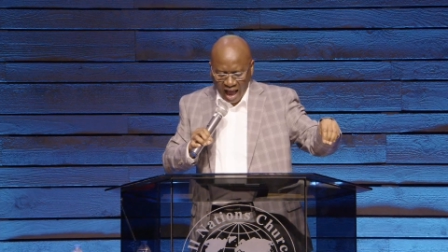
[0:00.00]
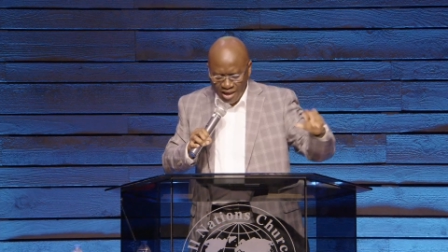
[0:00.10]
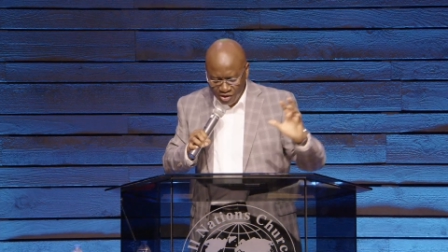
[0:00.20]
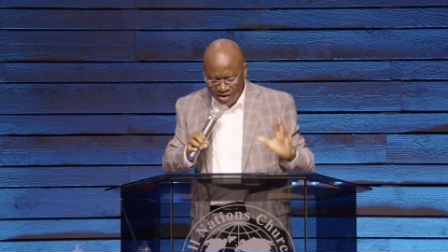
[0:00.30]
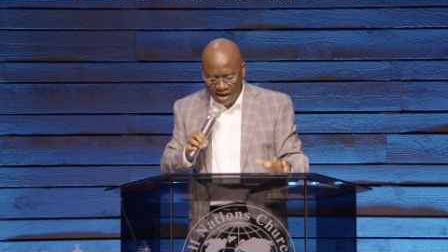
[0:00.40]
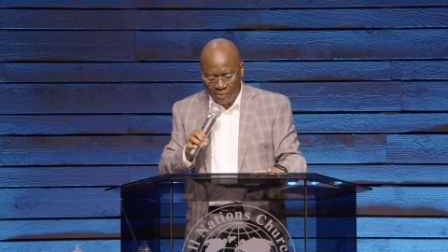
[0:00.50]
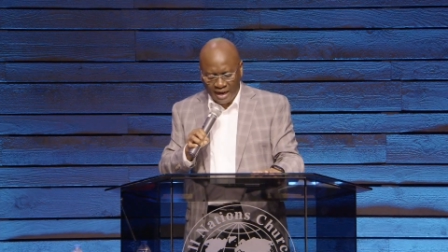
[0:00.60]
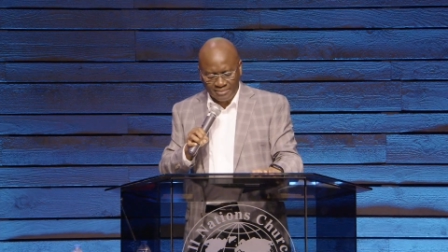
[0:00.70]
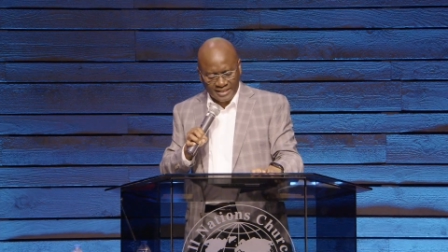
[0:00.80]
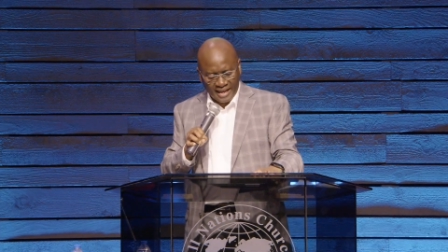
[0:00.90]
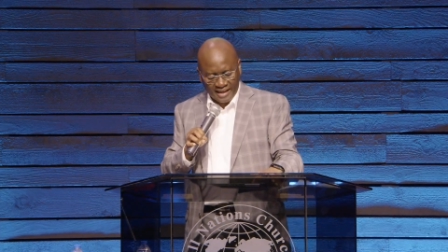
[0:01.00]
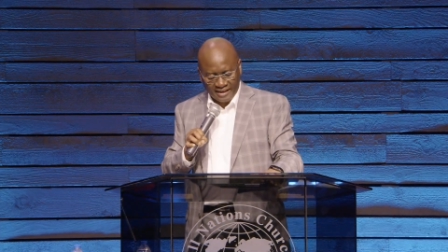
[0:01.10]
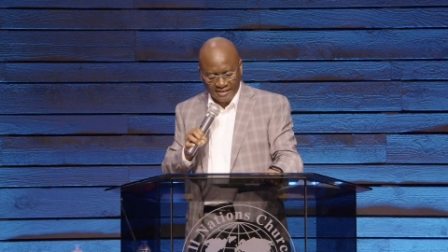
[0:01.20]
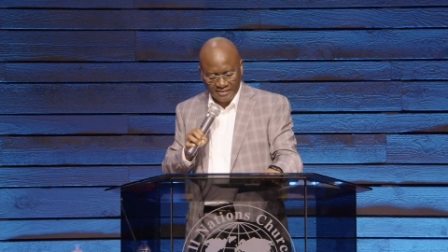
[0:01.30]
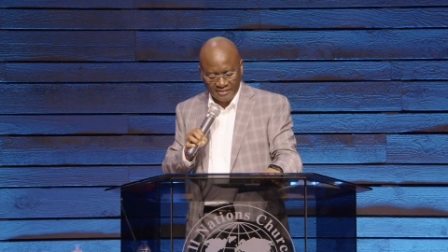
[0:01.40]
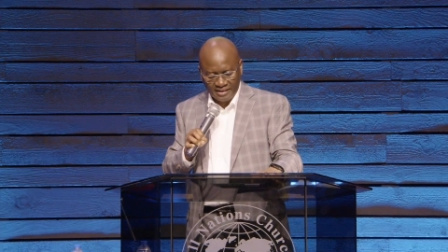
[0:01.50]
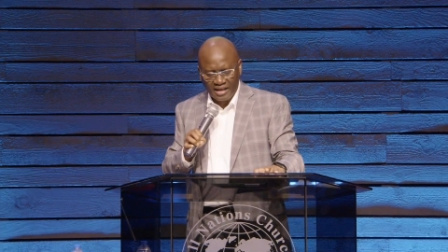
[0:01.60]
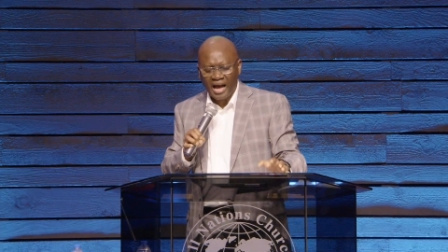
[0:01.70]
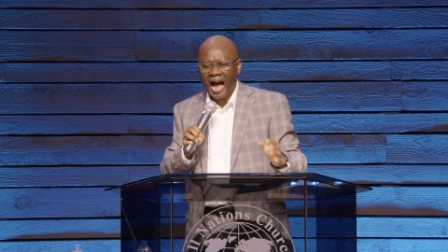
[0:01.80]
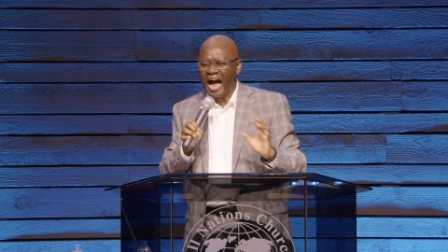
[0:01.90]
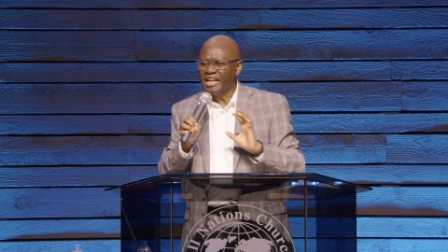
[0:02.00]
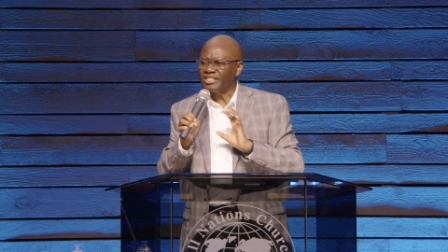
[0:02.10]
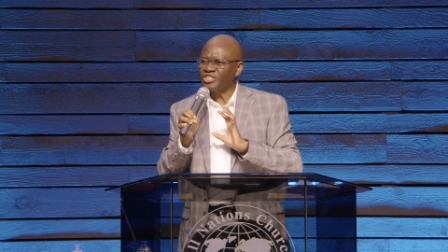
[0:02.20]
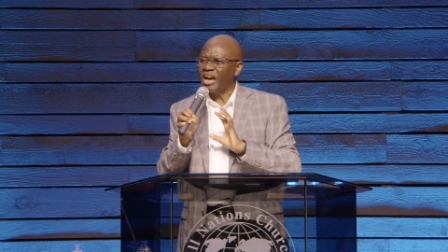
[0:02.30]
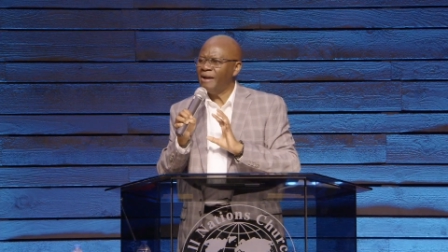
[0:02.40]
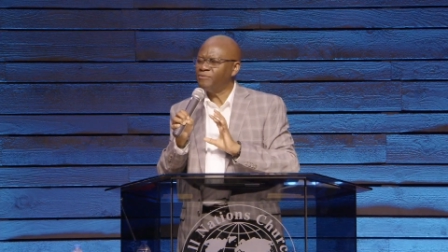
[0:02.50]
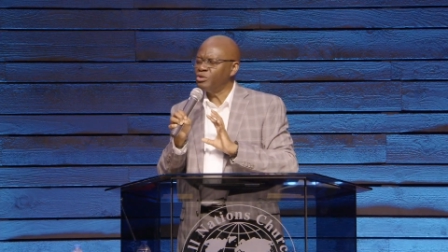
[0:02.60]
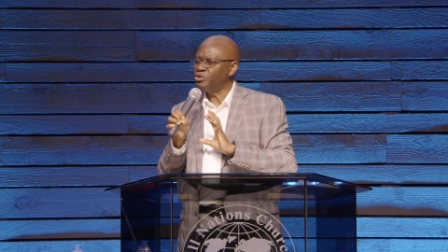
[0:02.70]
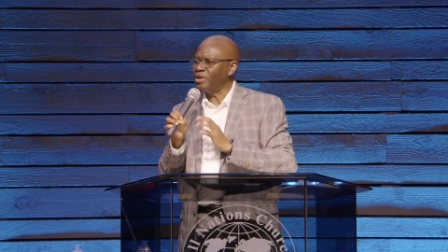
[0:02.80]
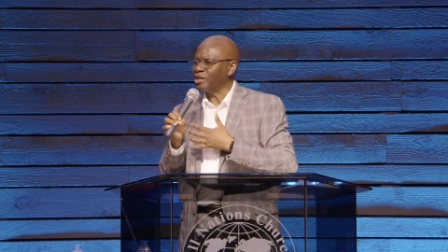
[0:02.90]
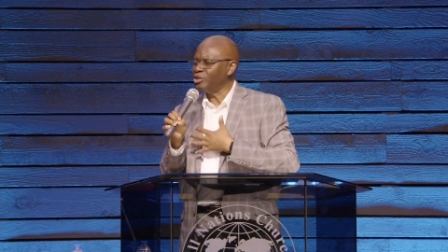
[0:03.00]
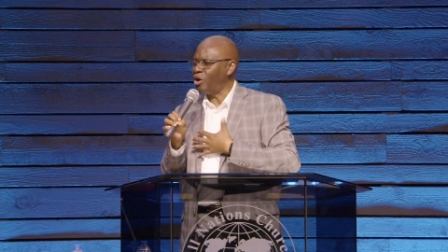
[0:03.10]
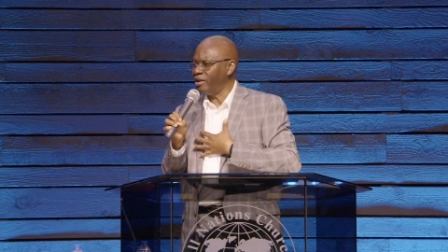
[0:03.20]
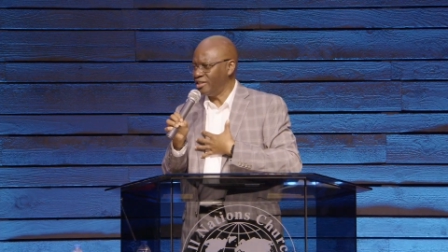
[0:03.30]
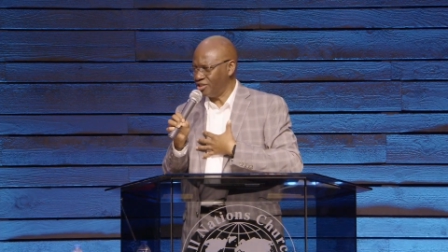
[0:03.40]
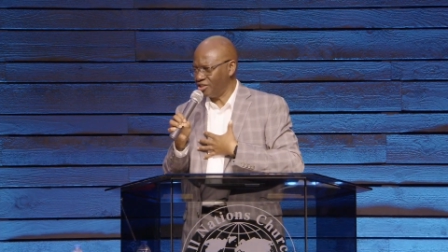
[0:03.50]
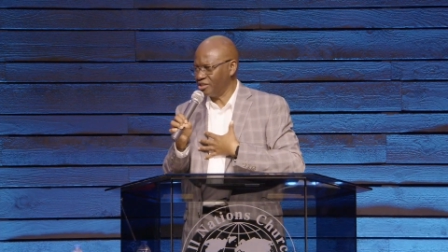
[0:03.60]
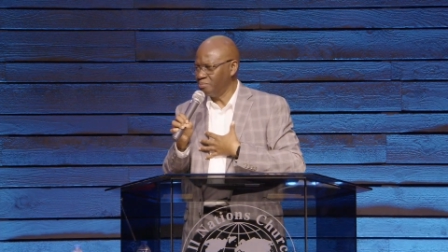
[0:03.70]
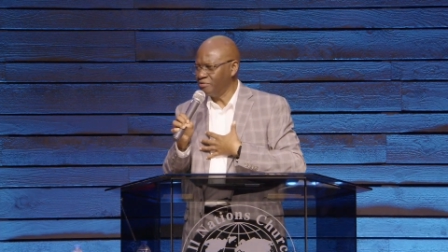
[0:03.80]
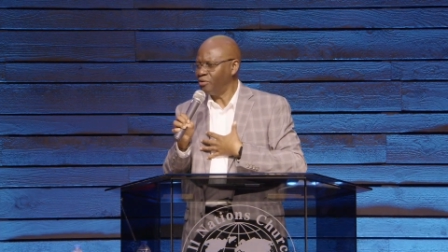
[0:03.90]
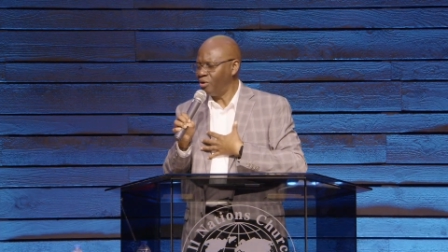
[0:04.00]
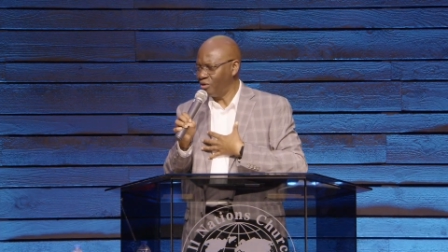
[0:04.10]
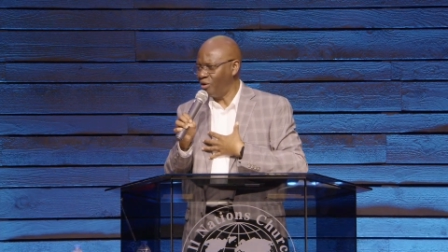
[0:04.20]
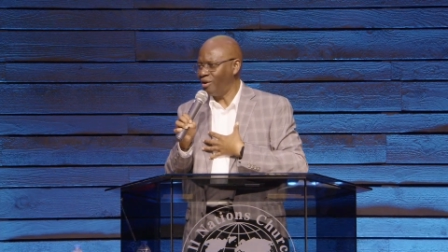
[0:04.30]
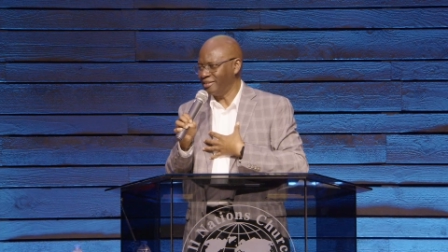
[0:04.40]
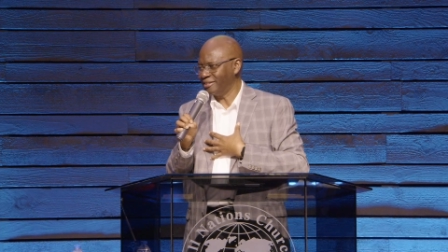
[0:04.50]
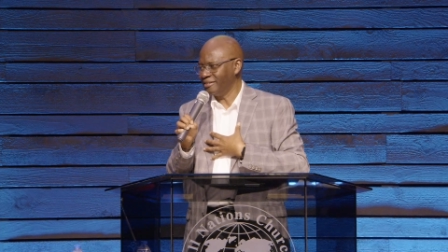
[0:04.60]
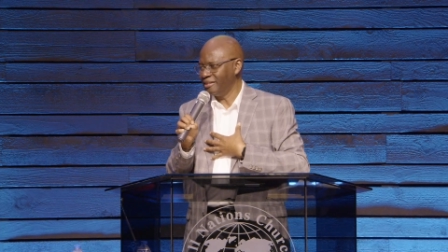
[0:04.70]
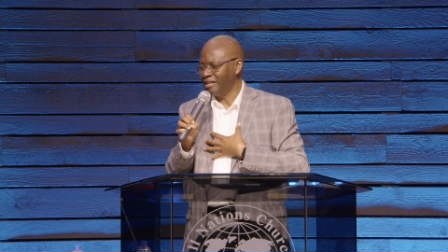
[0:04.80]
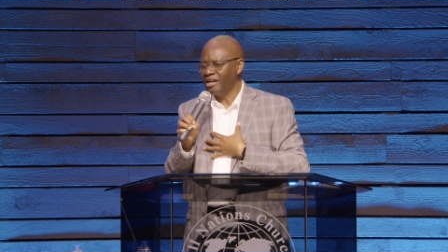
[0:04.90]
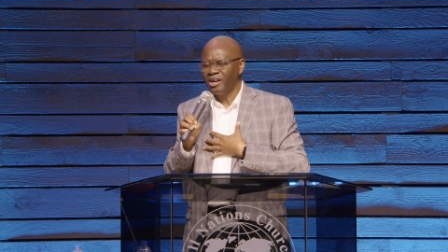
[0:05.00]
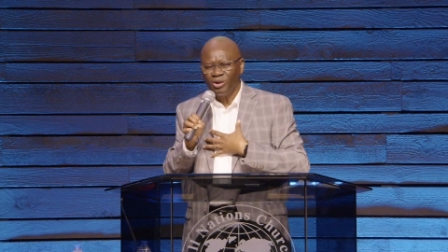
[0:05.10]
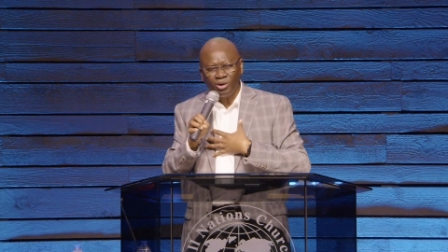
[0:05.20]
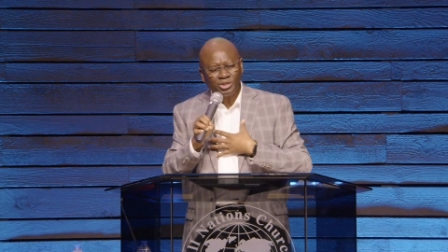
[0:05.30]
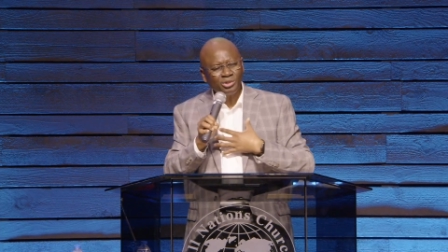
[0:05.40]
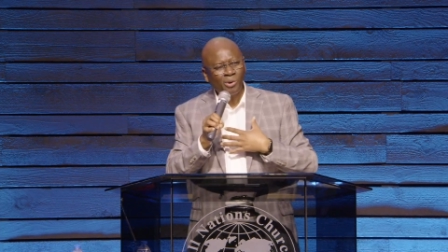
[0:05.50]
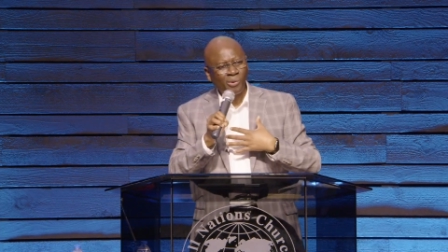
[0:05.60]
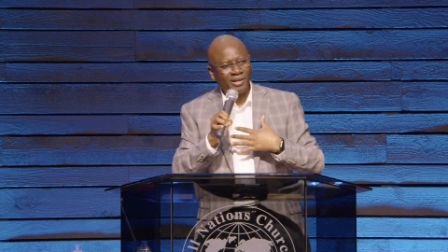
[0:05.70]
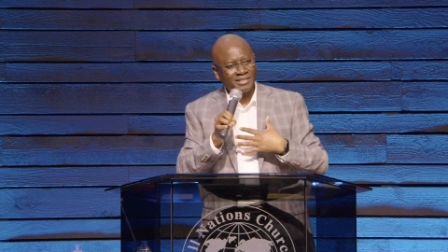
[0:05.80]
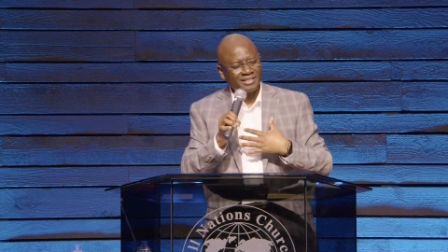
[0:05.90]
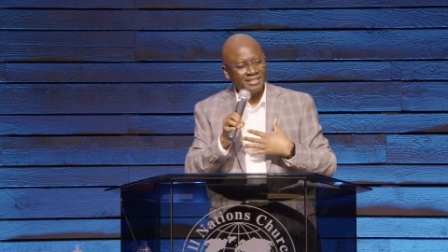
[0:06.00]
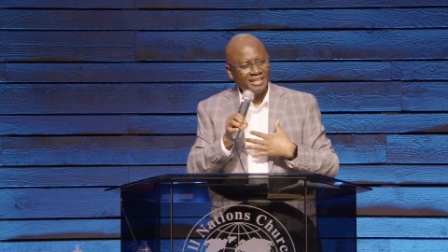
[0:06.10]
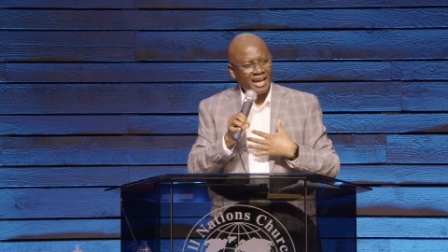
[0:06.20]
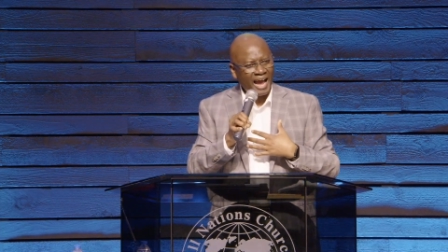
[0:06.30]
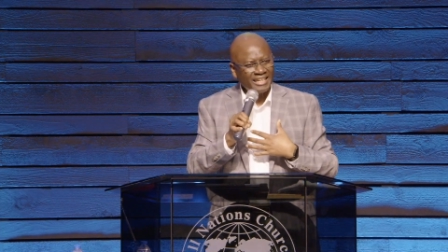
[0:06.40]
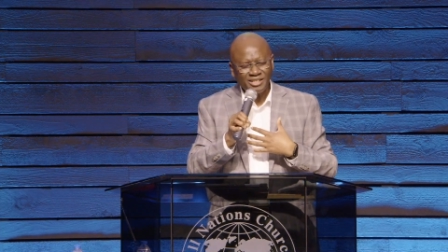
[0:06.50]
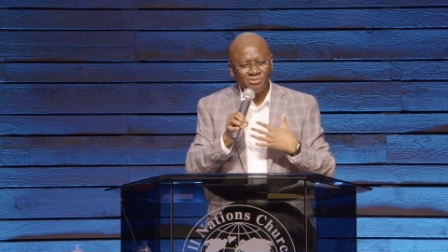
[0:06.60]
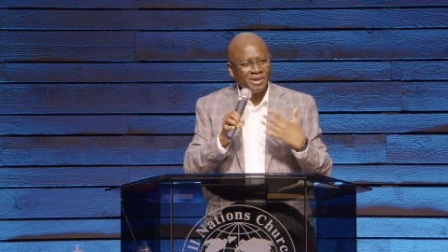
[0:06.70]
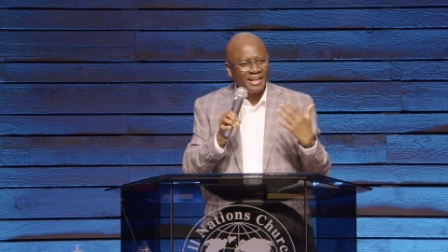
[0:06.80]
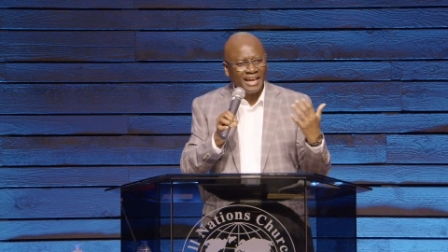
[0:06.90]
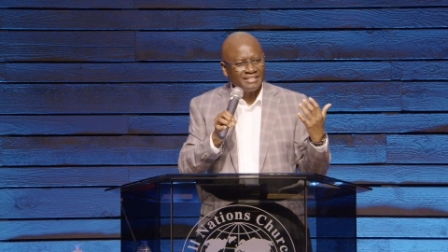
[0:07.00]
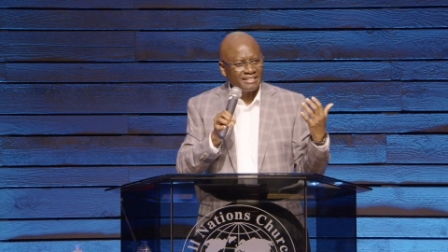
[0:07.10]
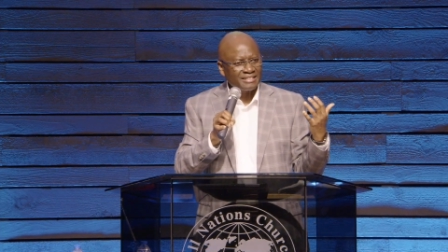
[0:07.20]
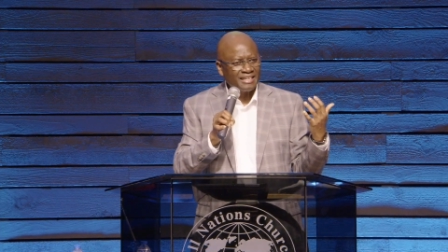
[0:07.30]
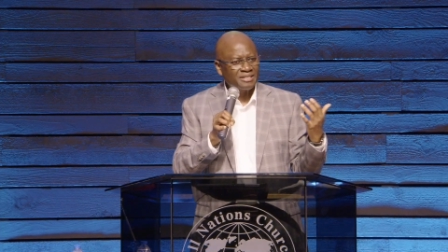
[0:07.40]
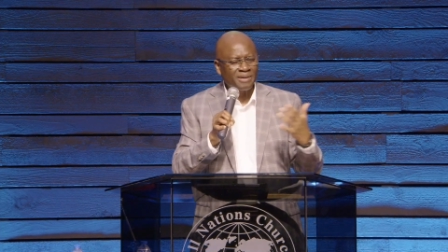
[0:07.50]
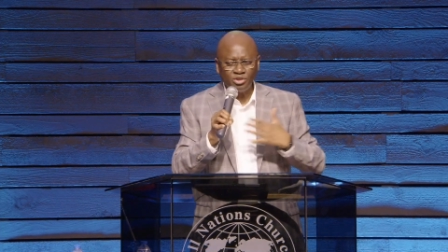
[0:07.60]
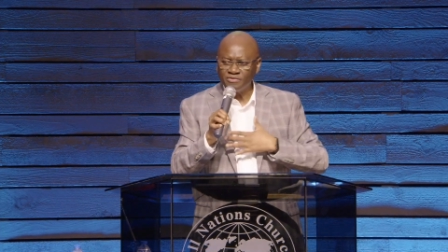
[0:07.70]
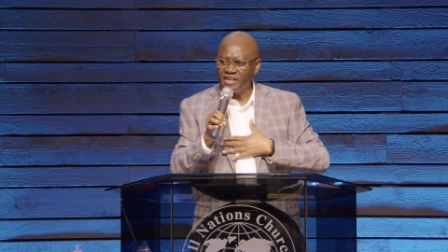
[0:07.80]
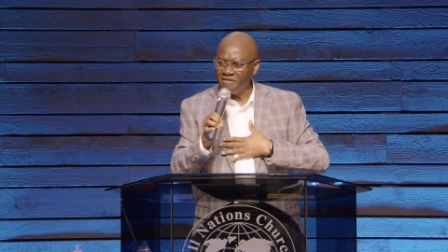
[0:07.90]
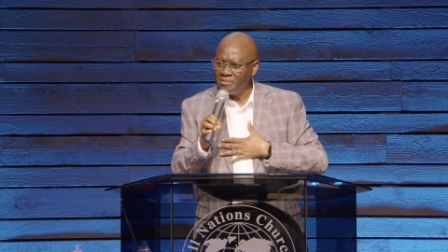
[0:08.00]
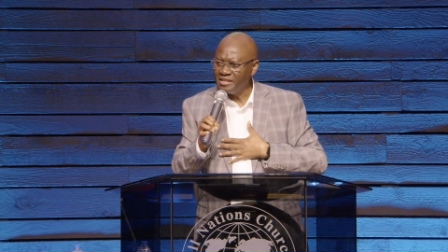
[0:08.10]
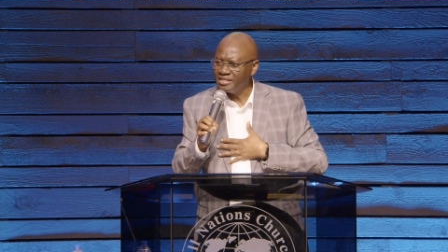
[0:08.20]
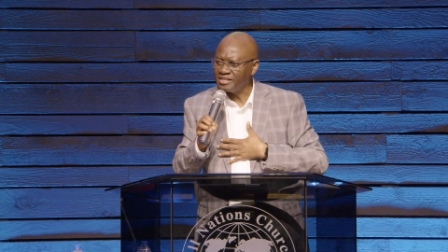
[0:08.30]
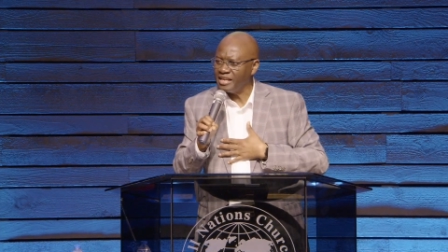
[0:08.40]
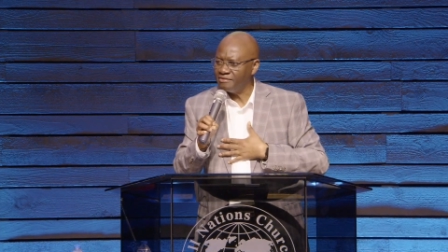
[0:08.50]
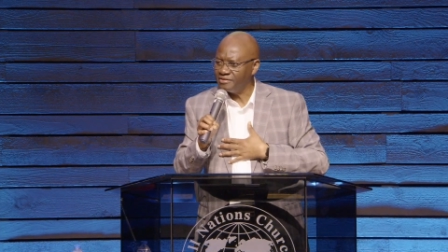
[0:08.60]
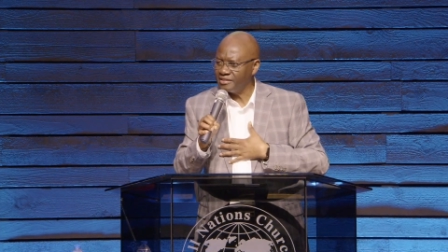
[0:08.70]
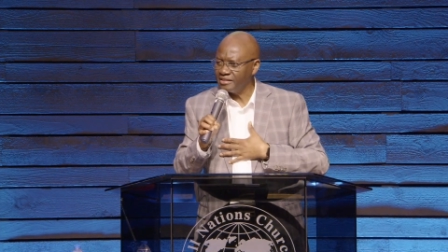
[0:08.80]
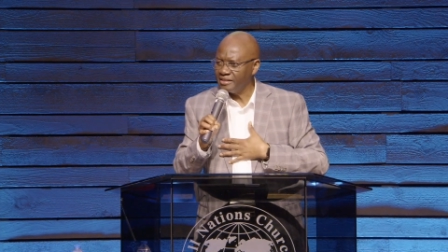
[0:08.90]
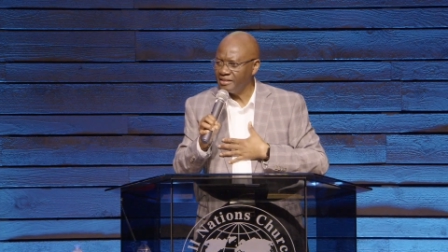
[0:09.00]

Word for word: Are you hearing what I'm saying? It's time for you to acknowledge before God Lord, you know what? I didn't realize this, but you've given me this gift.